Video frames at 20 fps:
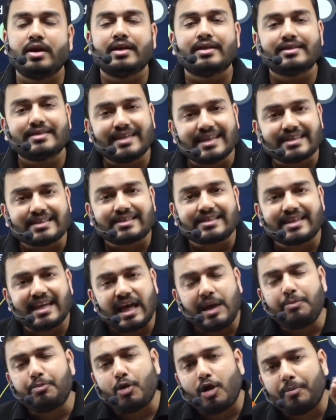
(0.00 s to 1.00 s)
Just
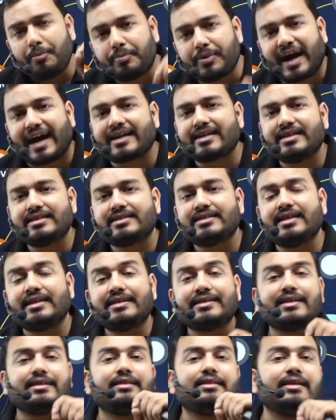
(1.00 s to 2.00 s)
keep on practicing
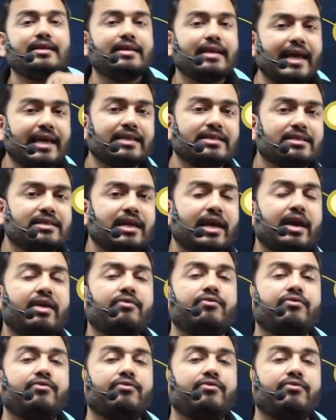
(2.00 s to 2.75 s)
till the next day,